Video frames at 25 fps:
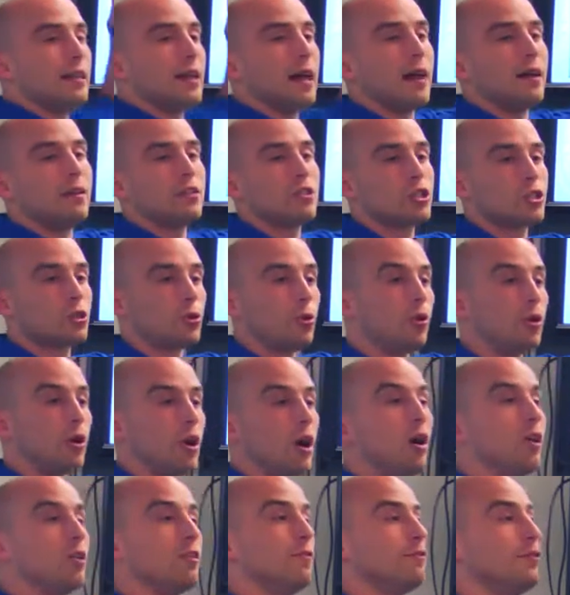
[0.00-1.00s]
that store
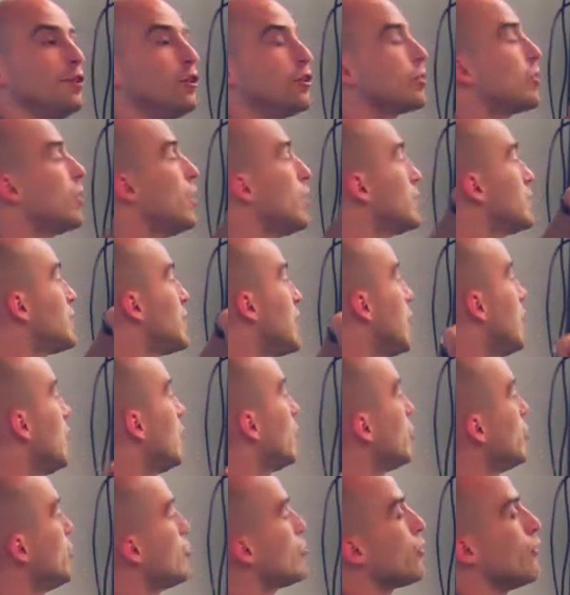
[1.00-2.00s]
all of your content,
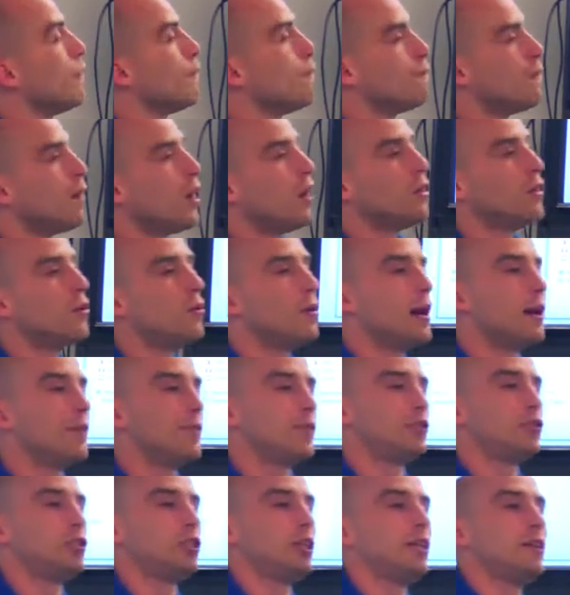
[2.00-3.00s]
or you can follow
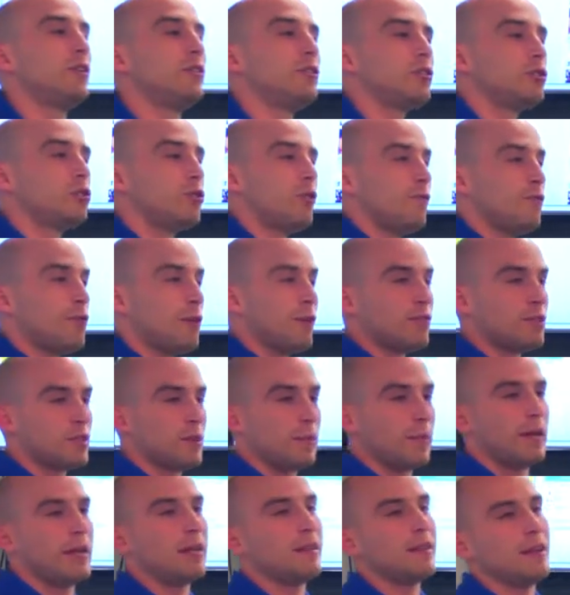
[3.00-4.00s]
other channels. So if you have
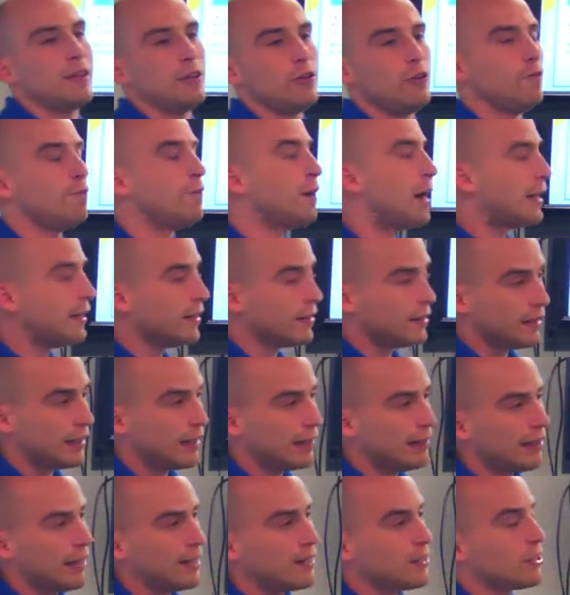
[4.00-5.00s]
somebody that you find
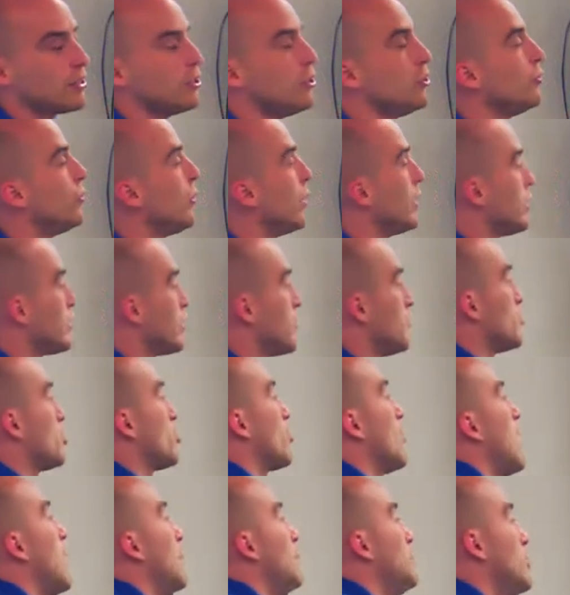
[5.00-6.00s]
hilarious and you want to
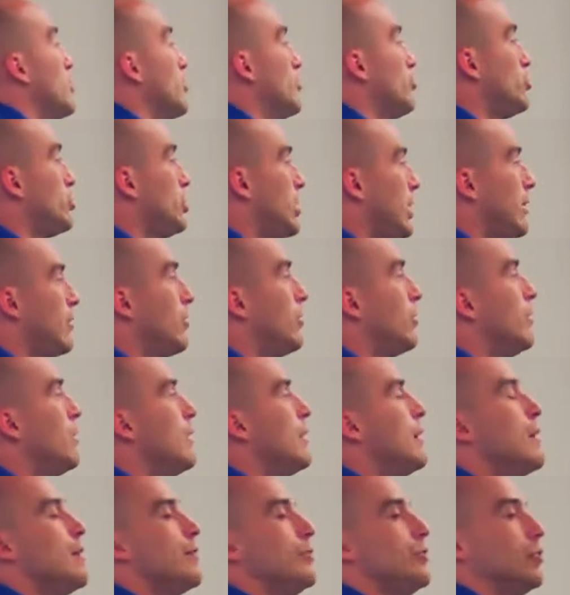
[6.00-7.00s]
subscribe to their channel,
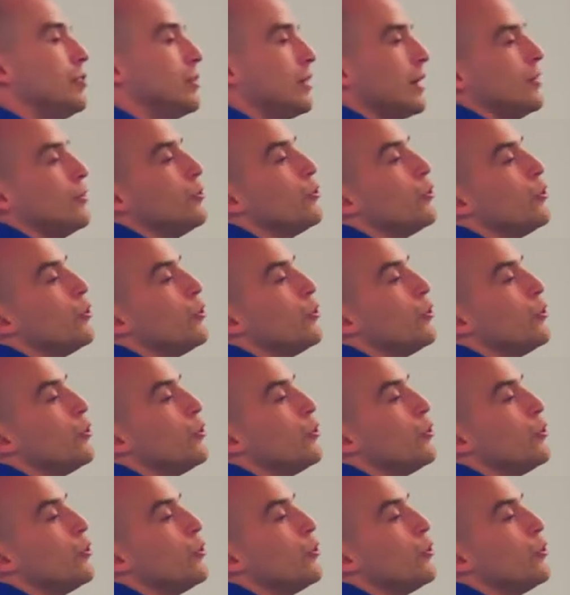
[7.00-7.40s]
you'll get